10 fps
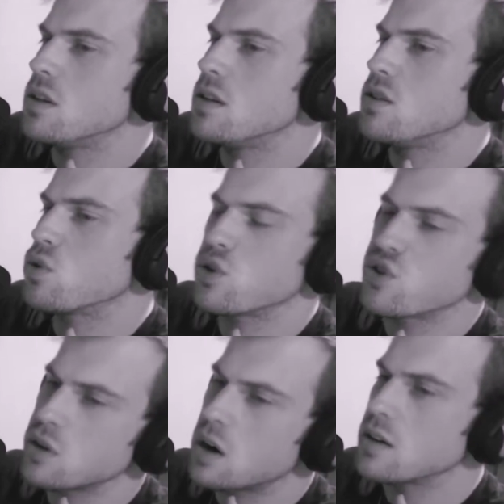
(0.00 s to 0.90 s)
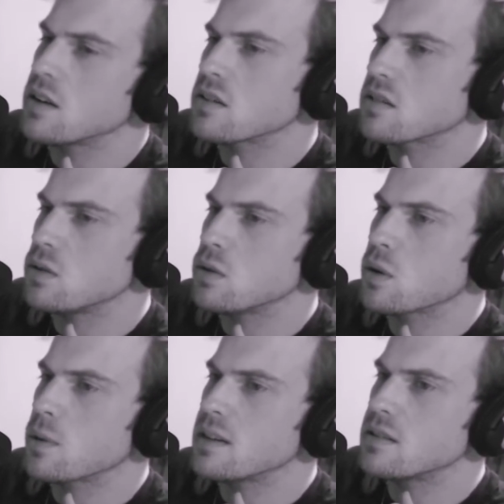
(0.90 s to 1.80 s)
tortured artist, the whole
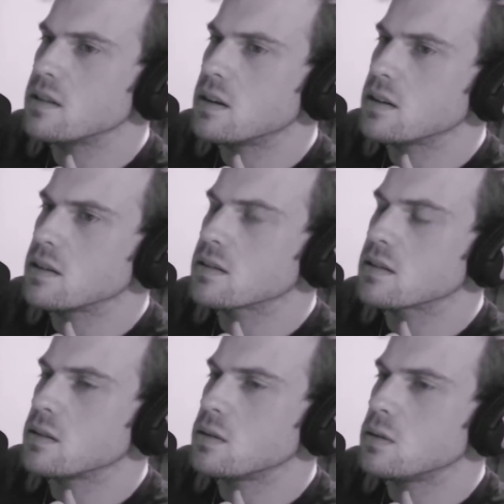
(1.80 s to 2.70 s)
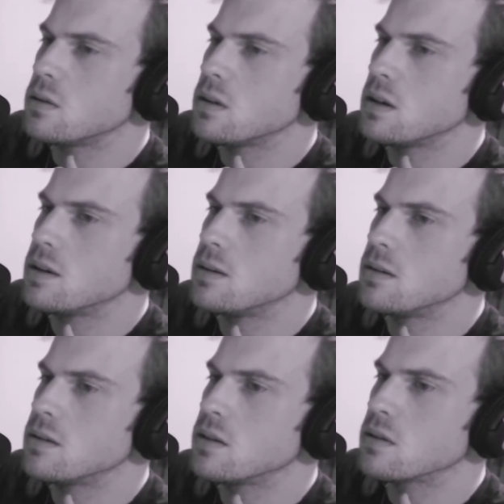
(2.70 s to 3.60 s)
crazy artist, the whole
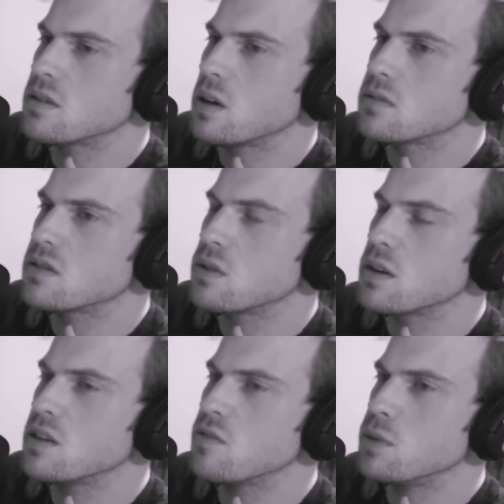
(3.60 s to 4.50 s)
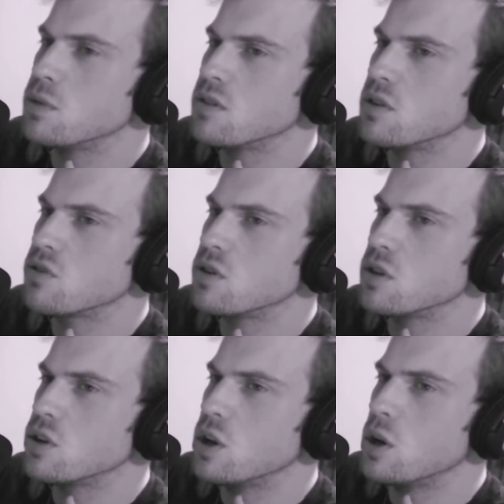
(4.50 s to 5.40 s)
self-destructive
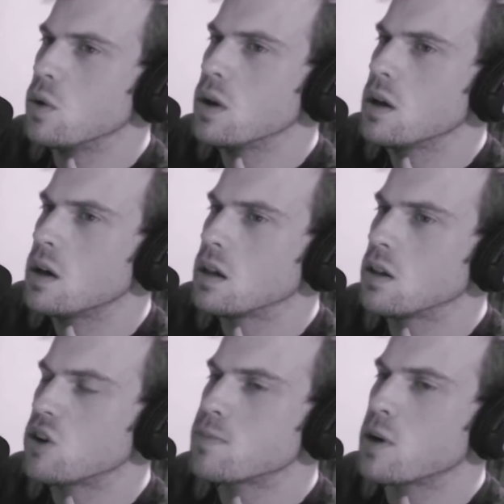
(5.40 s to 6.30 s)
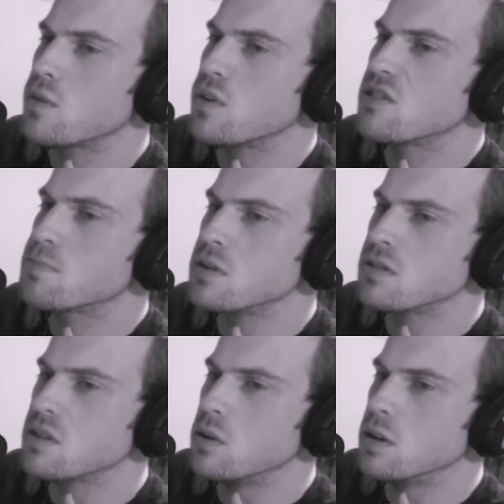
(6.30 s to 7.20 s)
musician, a large part of it is
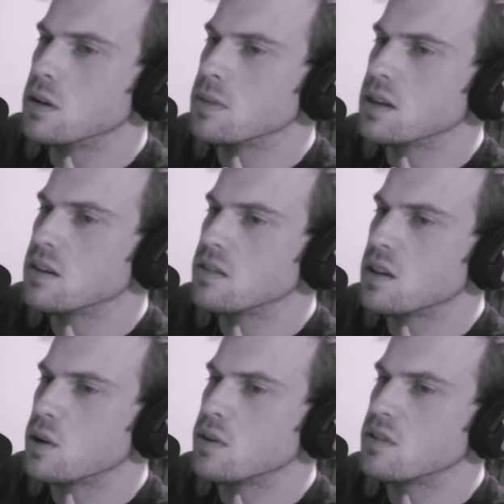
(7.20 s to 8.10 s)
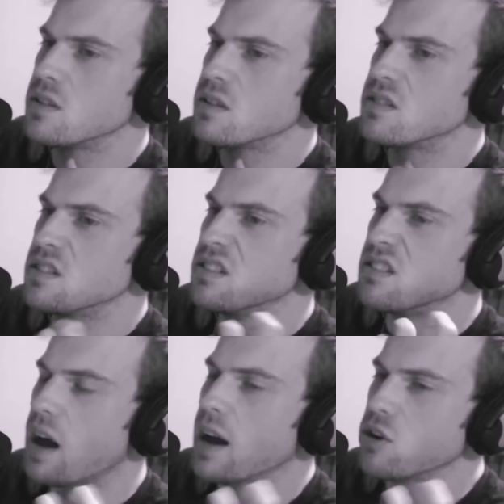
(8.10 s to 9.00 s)
persona because there is this
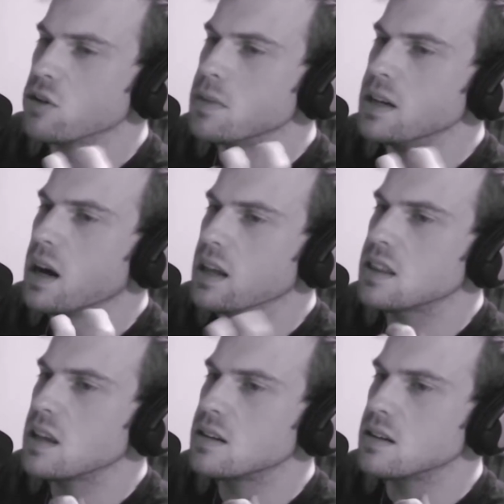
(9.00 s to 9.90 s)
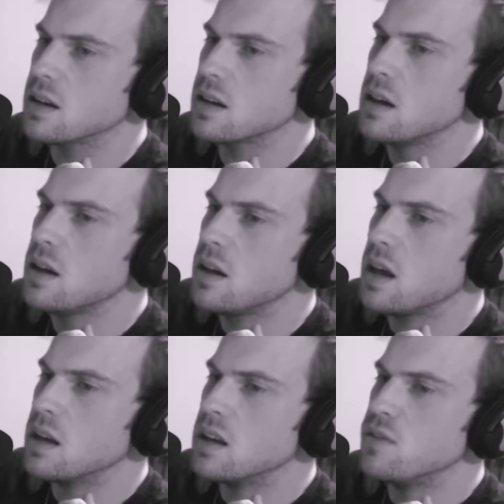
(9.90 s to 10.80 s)
desire to be authentic.
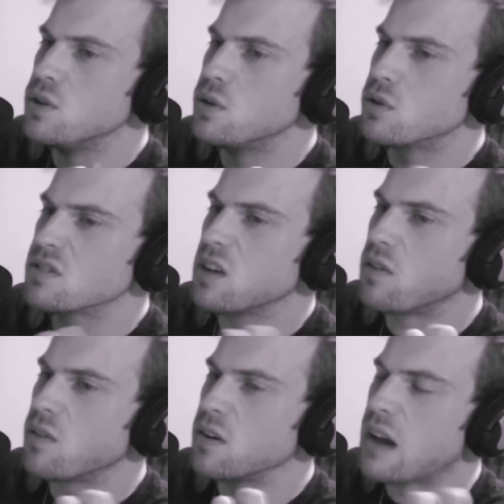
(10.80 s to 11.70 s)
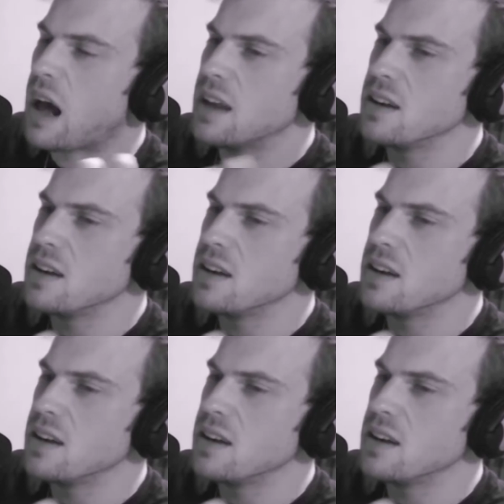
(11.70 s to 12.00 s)
And if you yourself are not